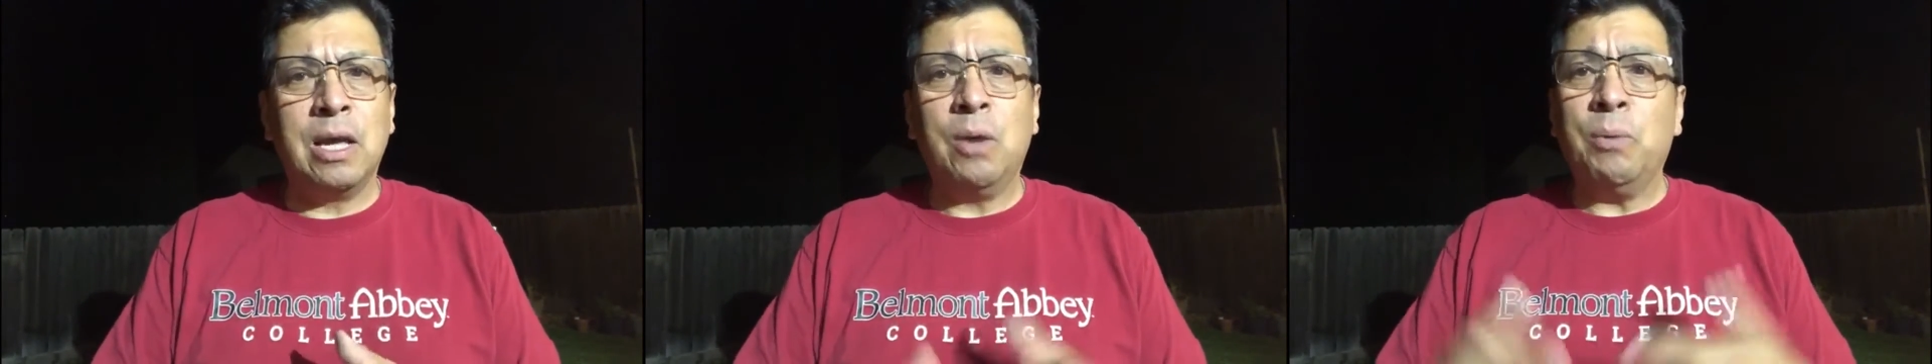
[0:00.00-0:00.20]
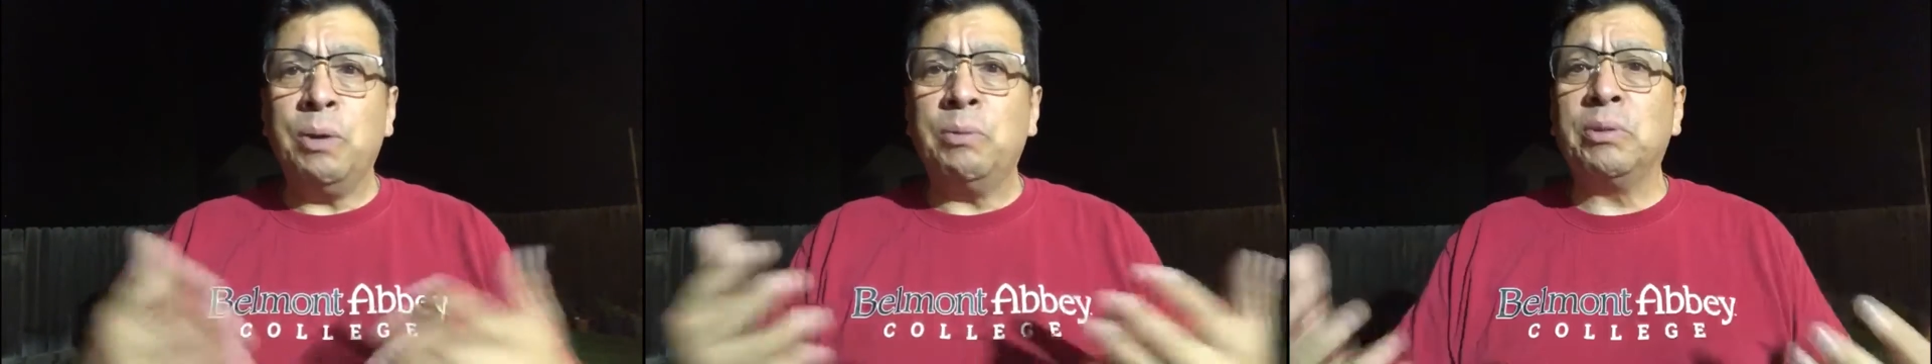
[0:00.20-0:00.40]

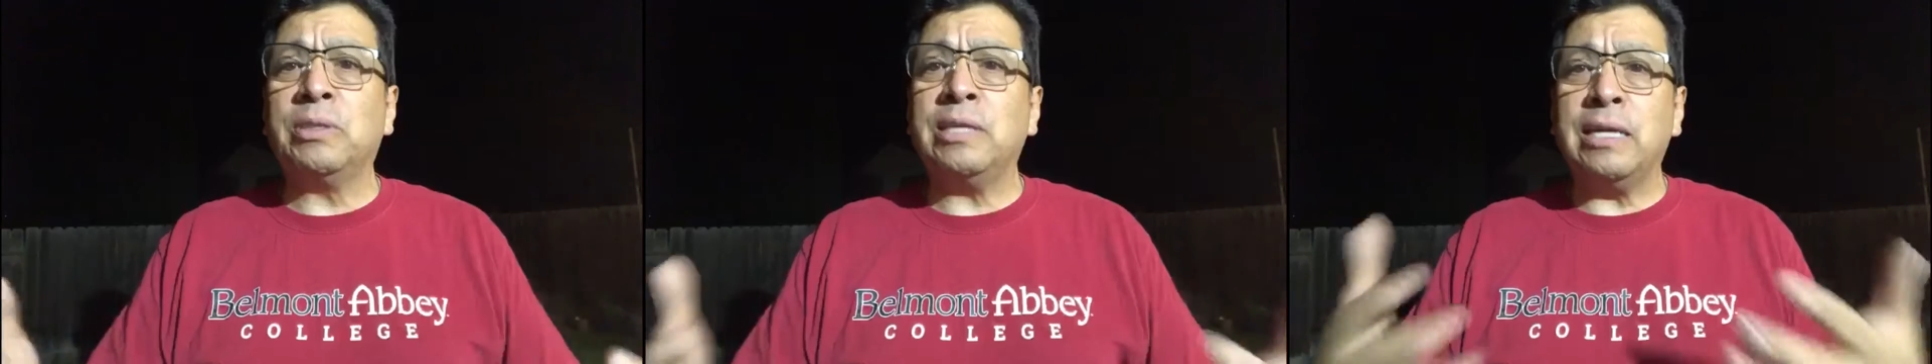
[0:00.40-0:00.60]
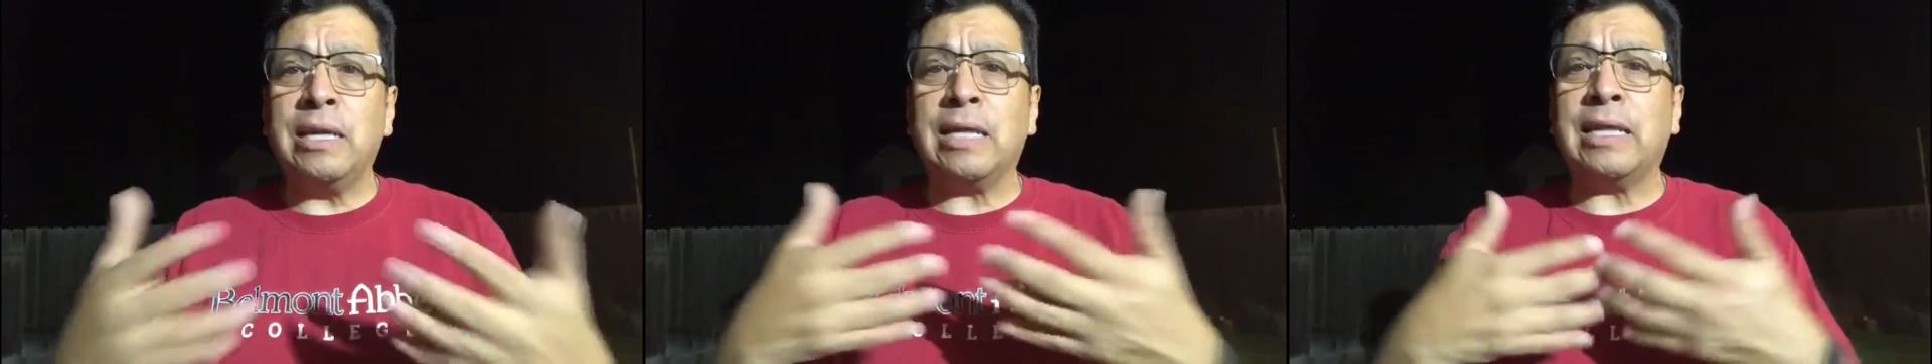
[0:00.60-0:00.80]
we will
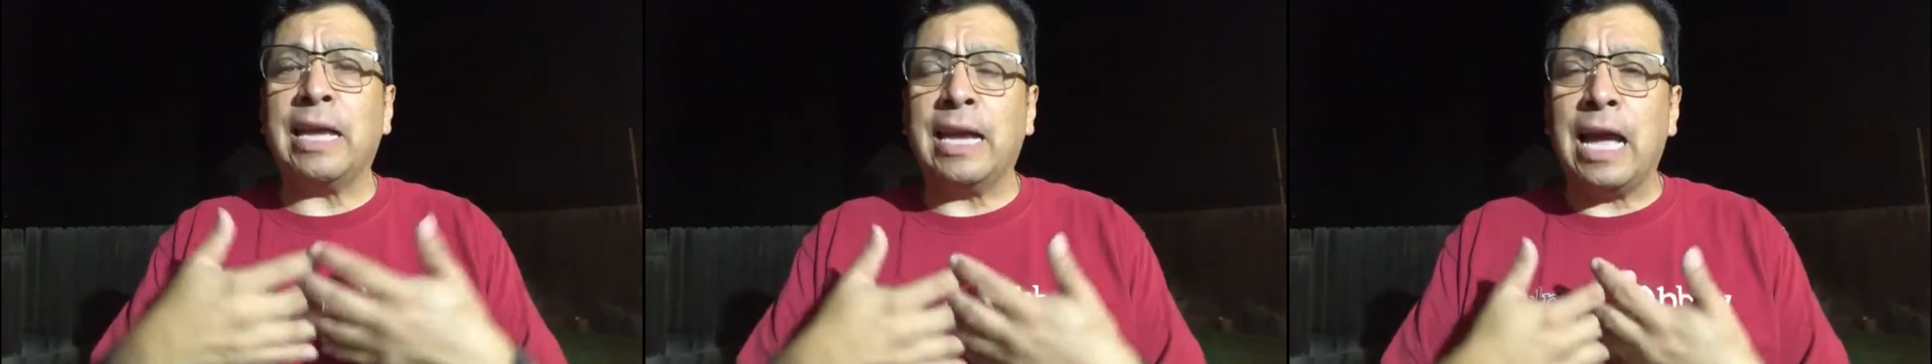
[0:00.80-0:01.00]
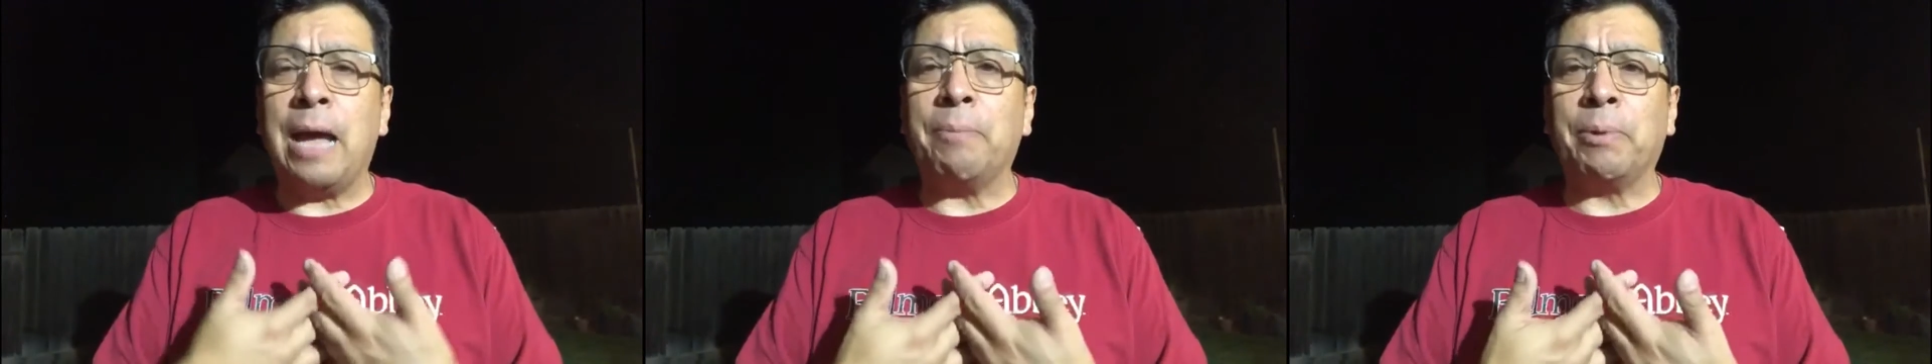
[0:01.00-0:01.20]
see that they
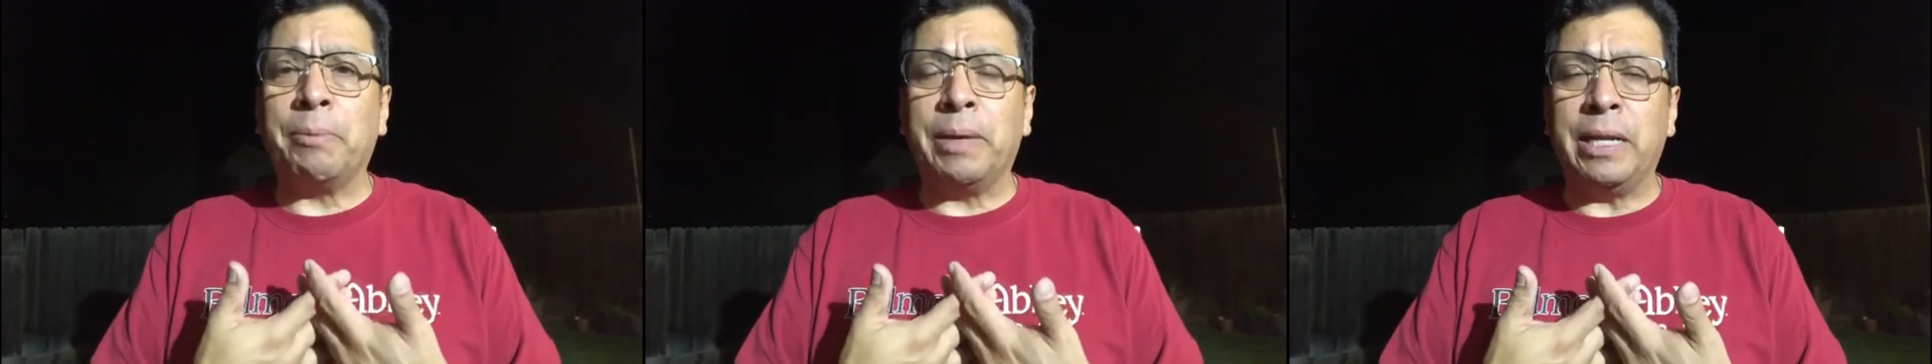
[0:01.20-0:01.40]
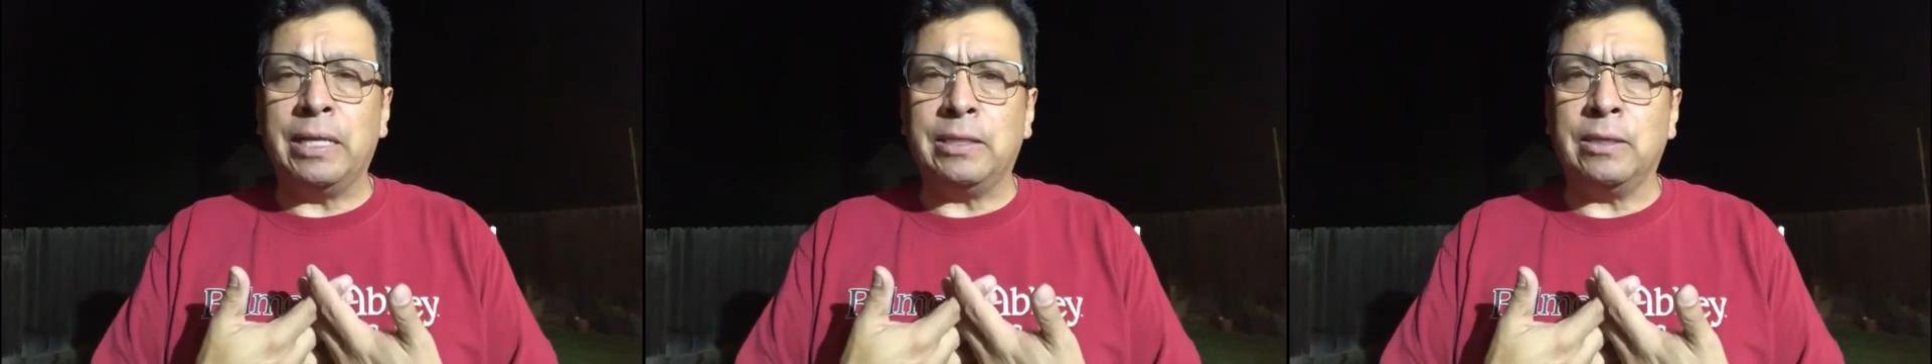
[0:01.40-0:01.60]

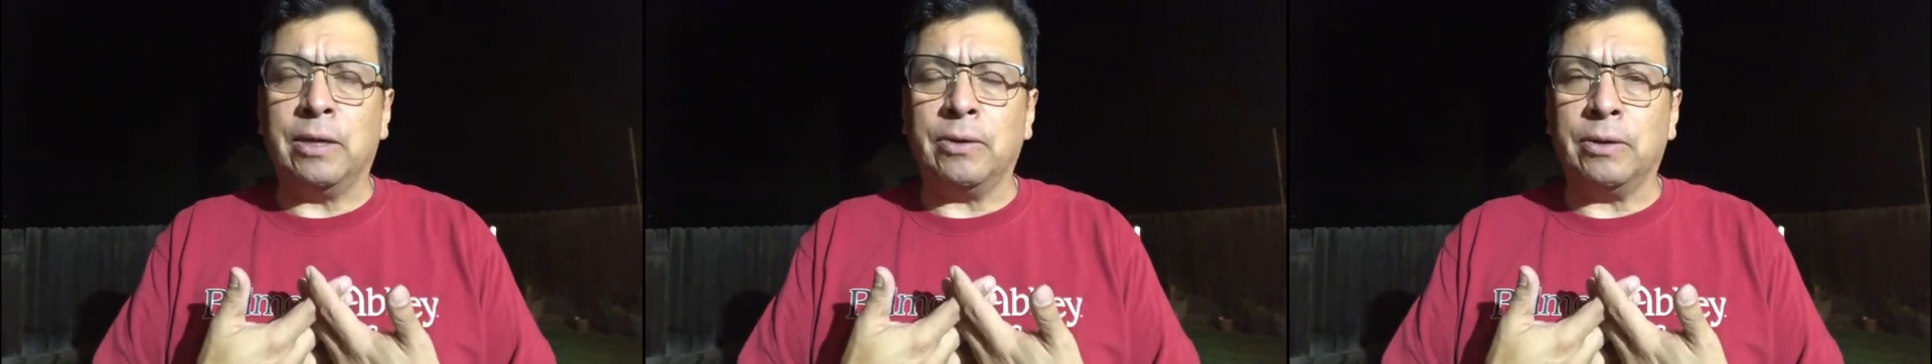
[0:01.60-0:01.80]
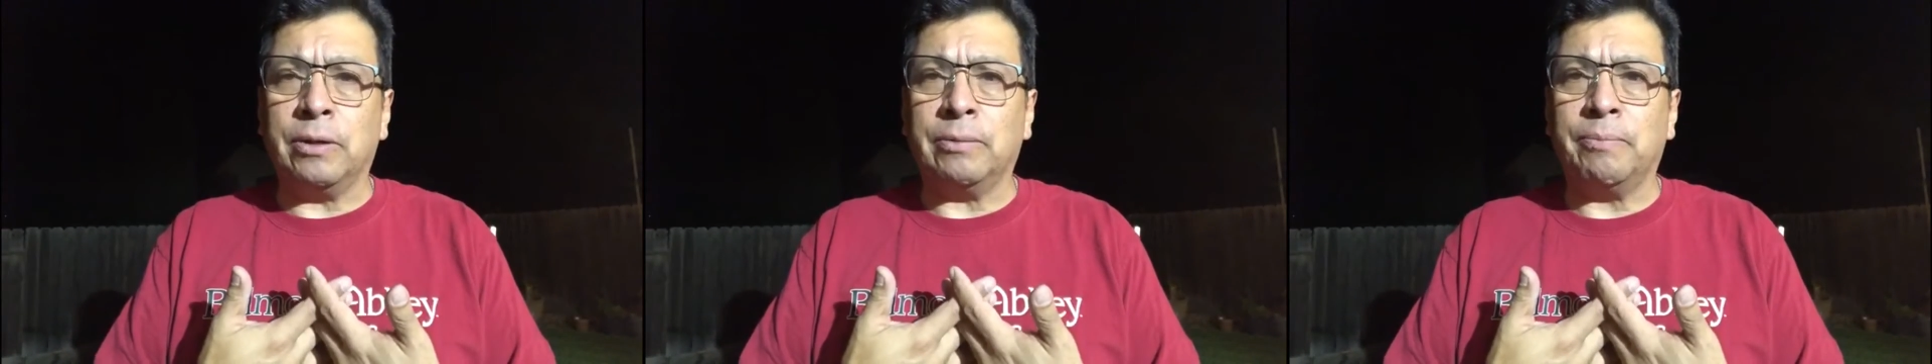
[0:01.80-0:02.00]
complement each
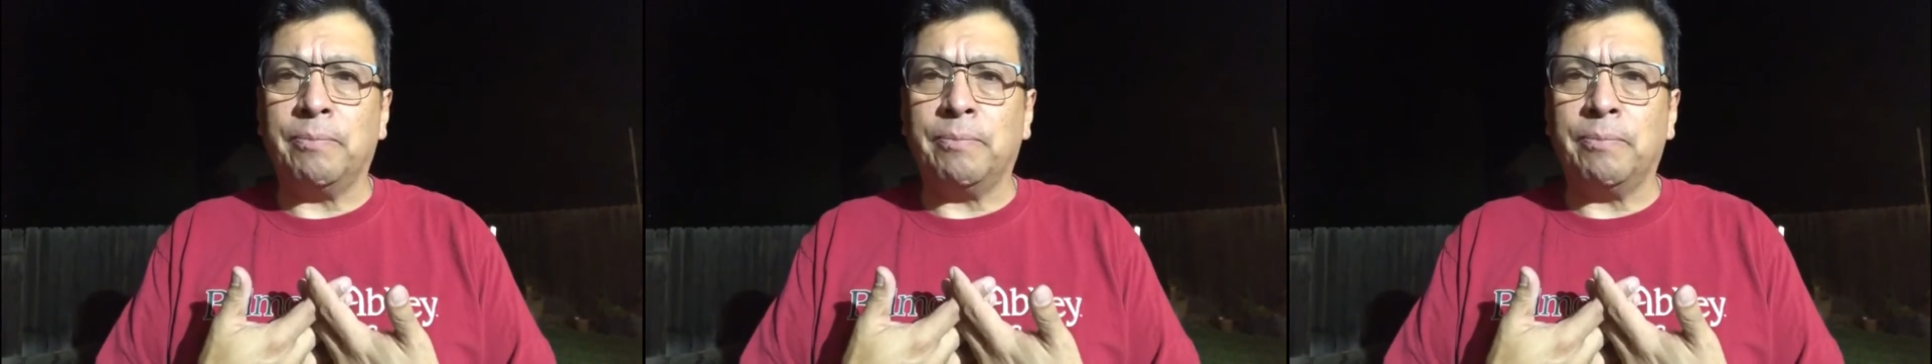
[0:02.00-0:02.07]
other.